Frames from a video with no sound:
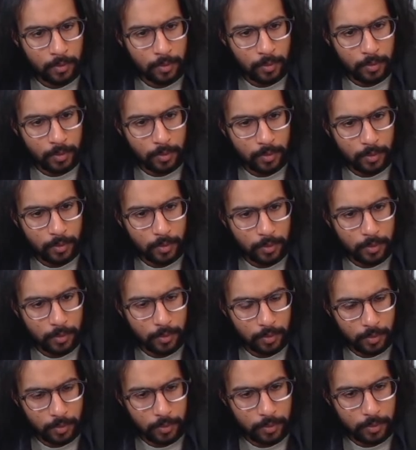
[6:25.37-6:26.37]

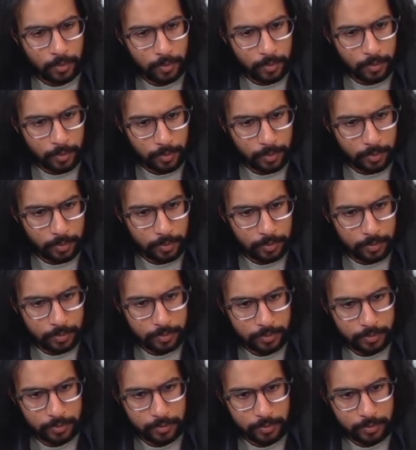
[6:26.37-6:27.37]

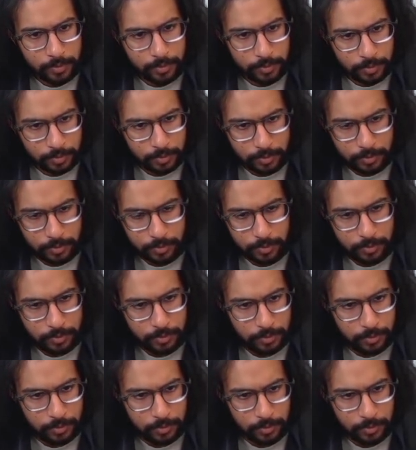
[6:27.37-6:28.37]

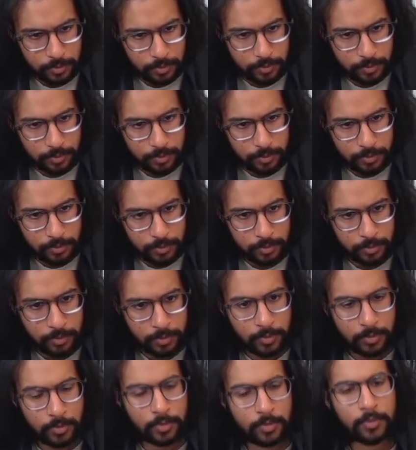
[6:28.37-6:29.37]

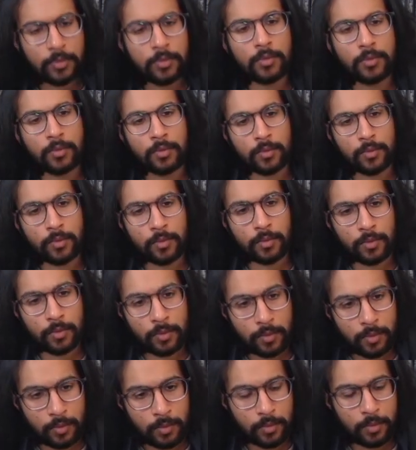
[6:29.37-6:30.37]
(silent)